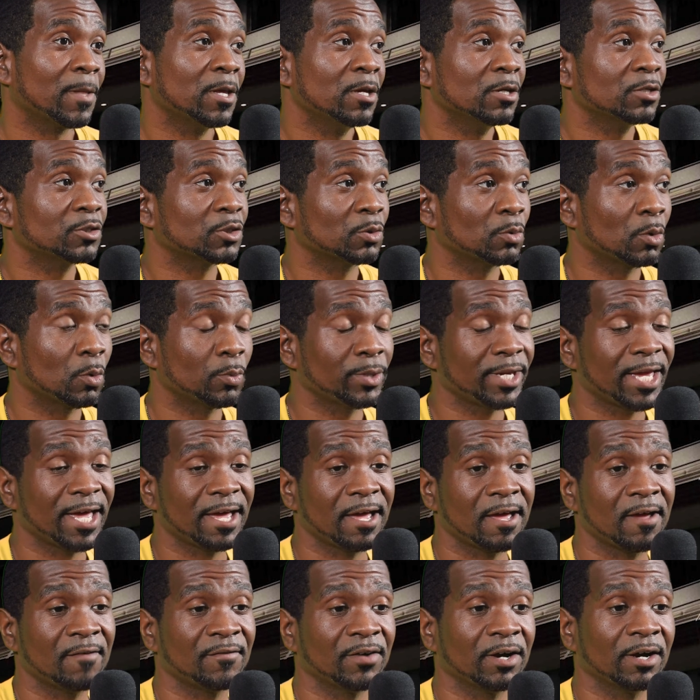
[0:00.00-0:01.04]
So when we
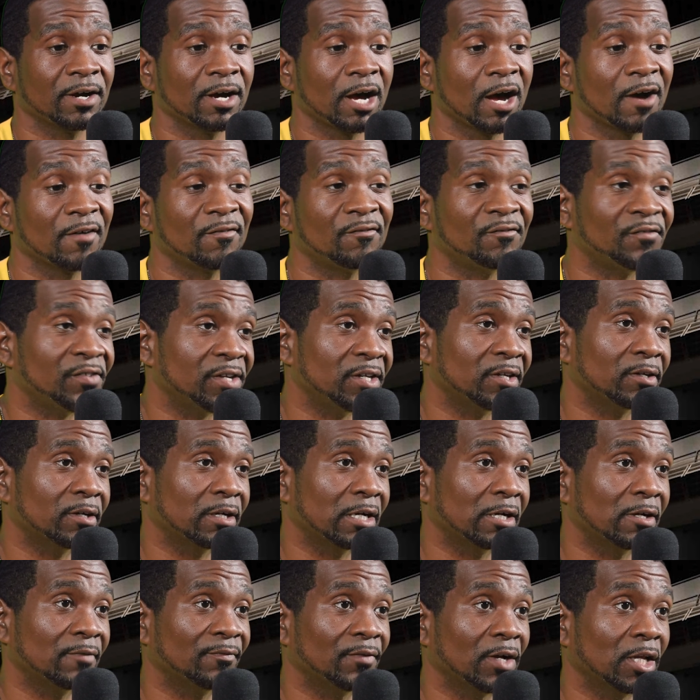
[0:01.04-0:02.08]
have a, a fear
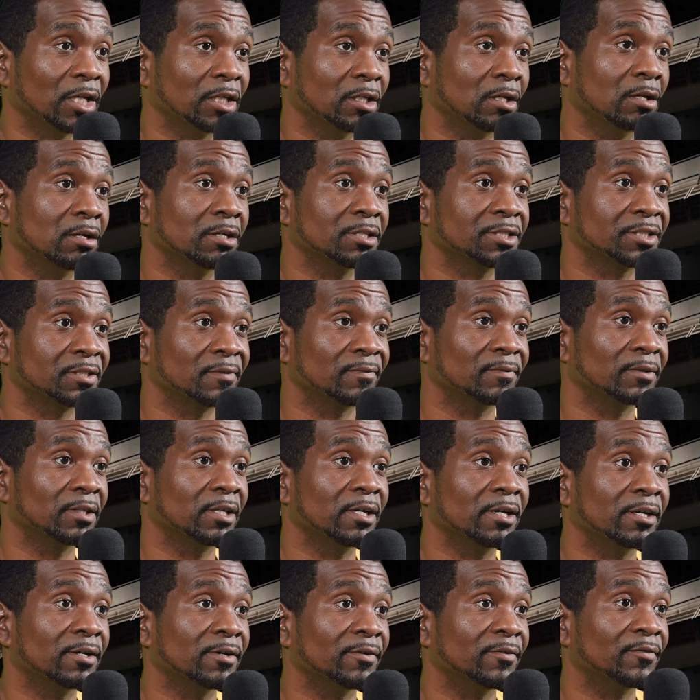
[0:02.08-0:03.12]
of a loss of
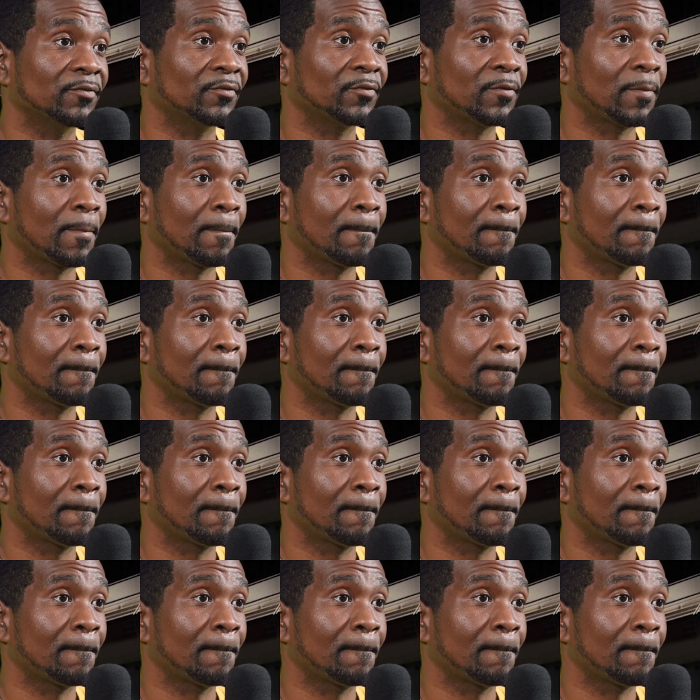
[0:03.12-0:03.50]
love,